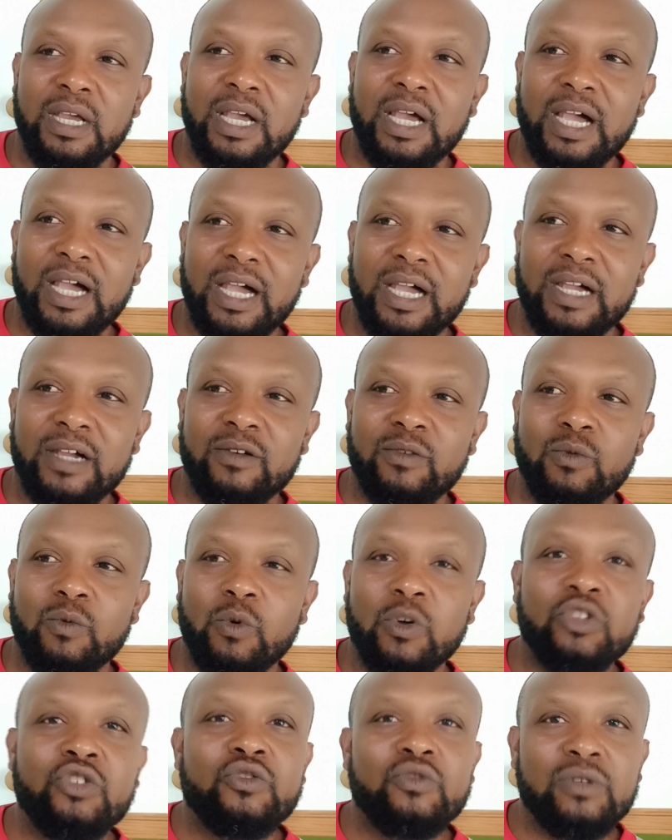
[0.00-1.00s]
and
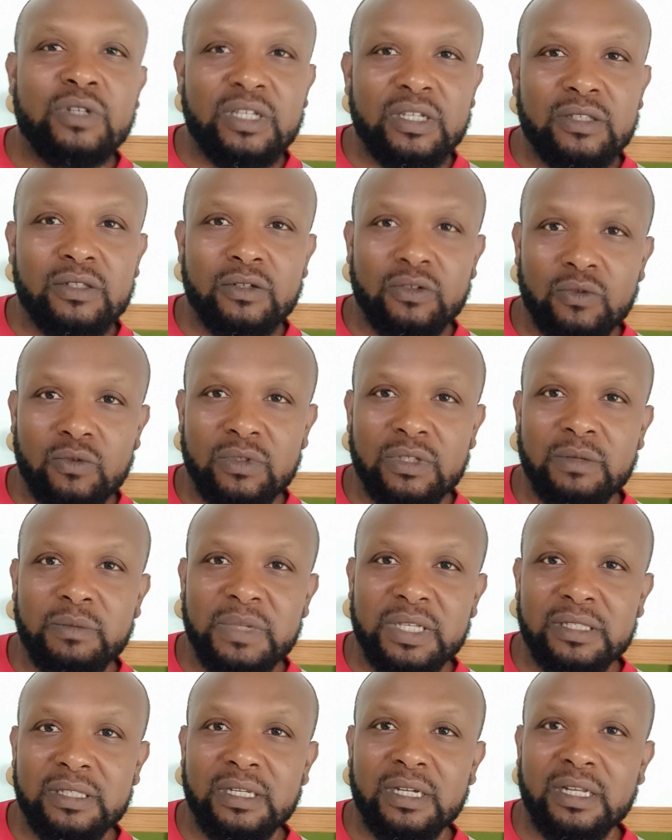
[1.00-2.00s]
what you need to do to
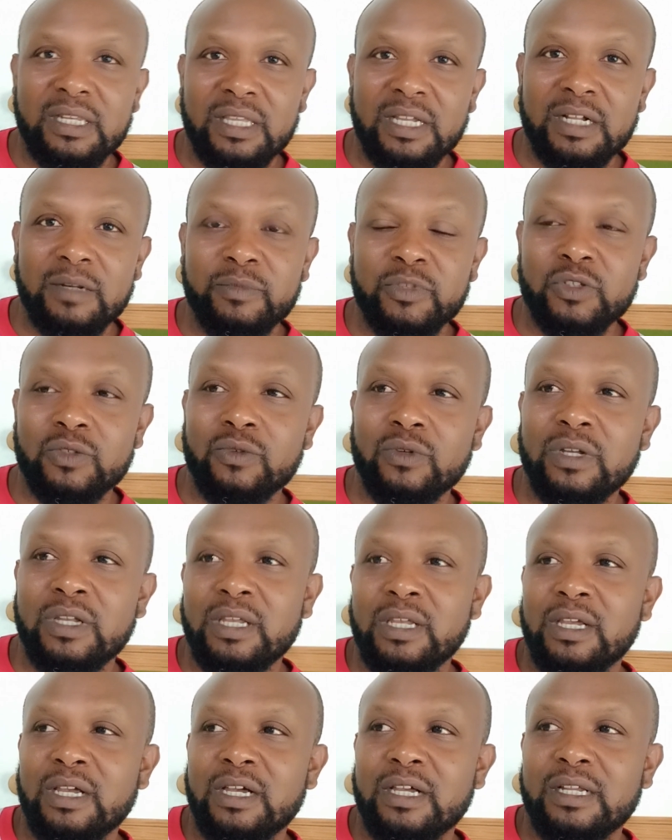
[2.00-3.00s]
basically help. So
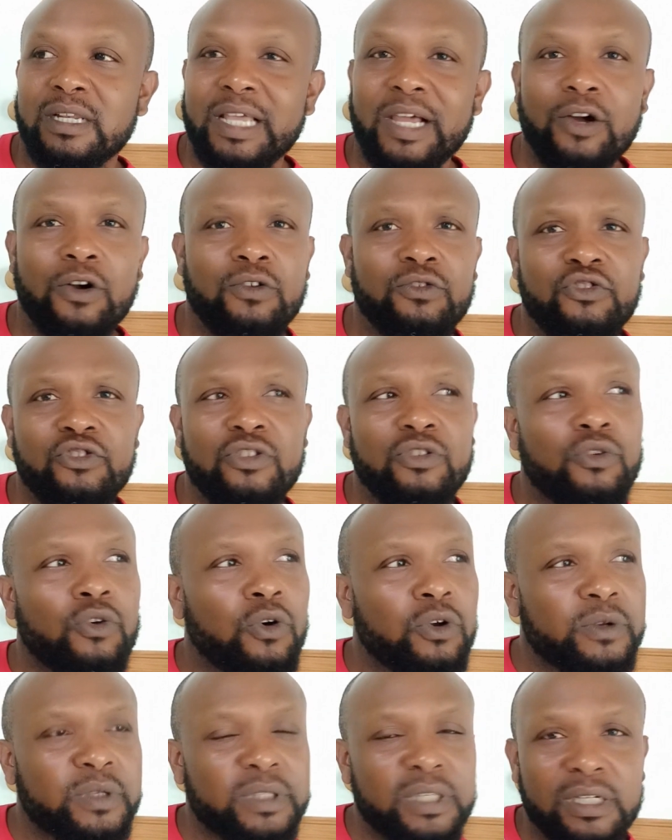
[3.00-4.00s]
like how she
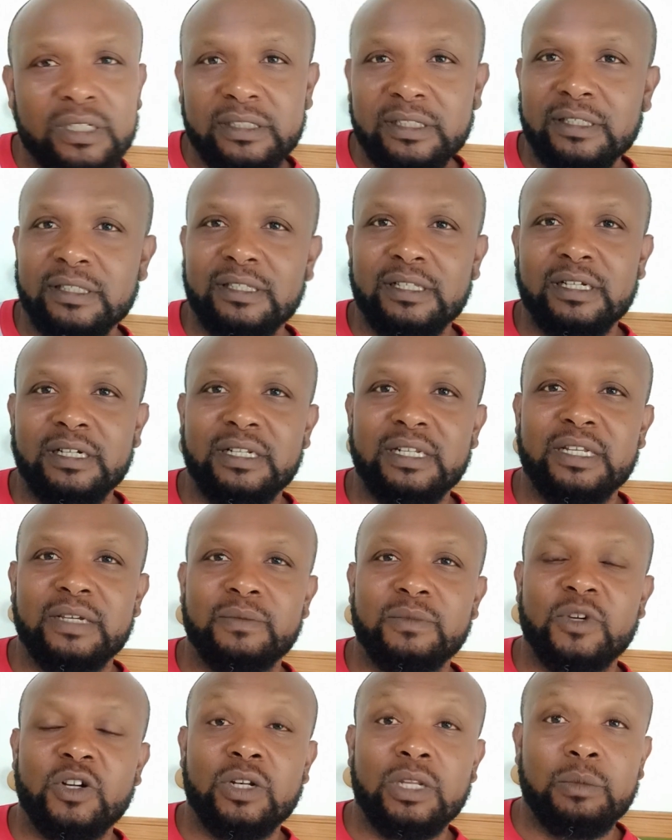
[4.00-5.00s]
going with her sister and
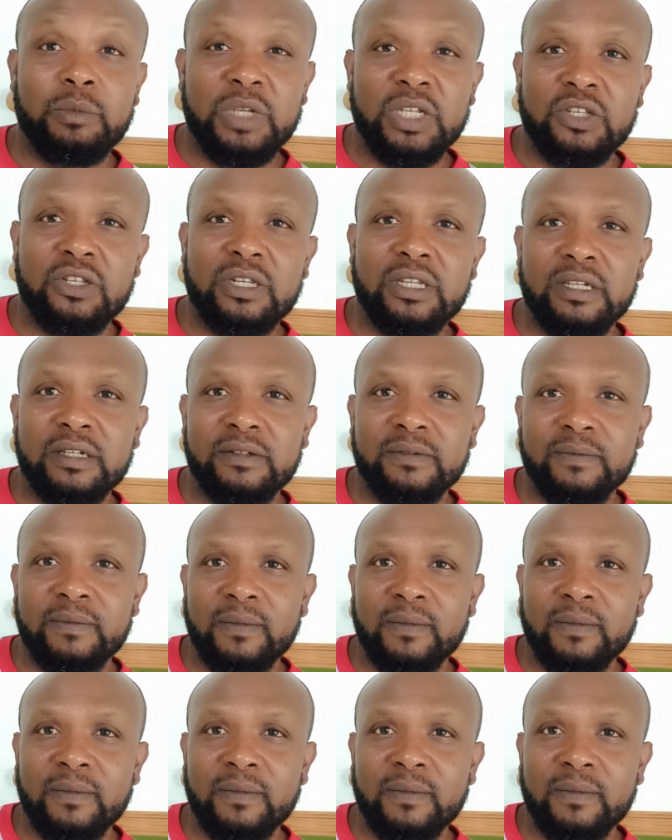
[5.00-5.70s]
them on the beach there.